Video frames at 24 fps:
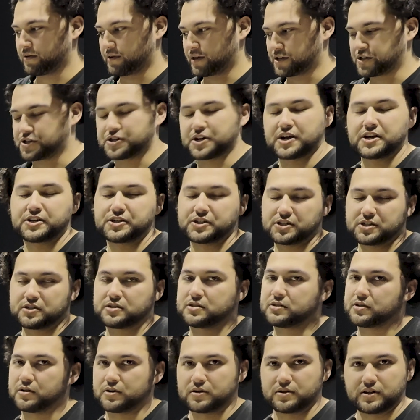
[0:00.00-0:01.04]
exchanges,
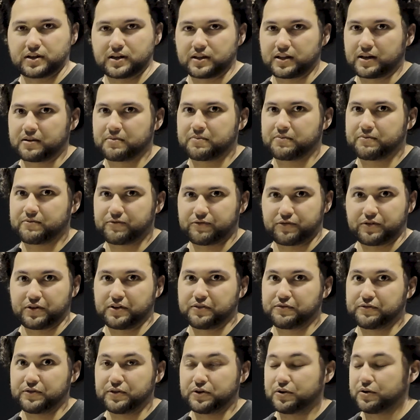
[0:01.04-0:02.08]
certainly like free
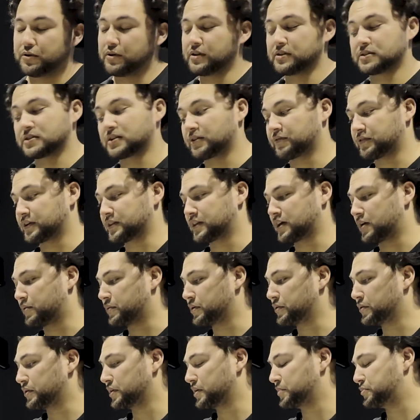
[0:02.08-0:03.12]
food and stuff like that. And
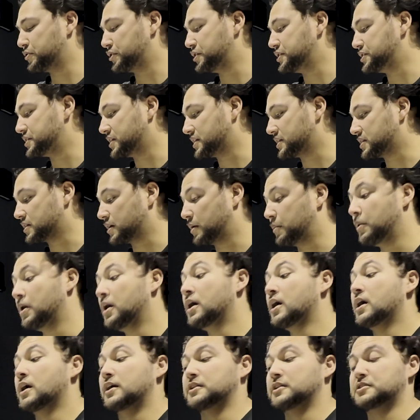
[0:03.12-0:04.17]
we really appreciate them.
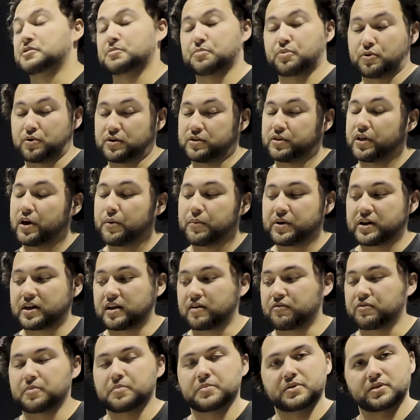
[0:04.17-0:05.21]
It's important that we
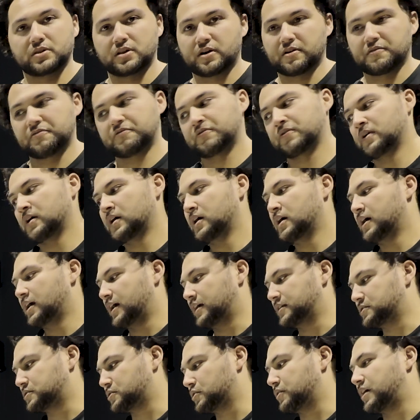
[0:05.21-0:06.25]
give them the love.
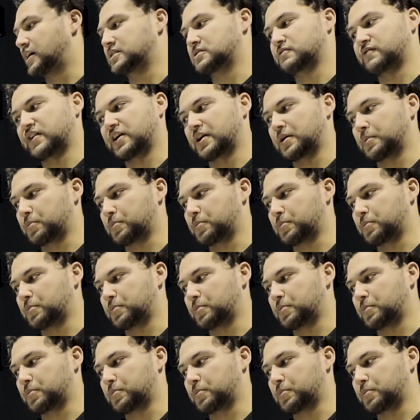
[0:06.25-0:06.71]
And so that's very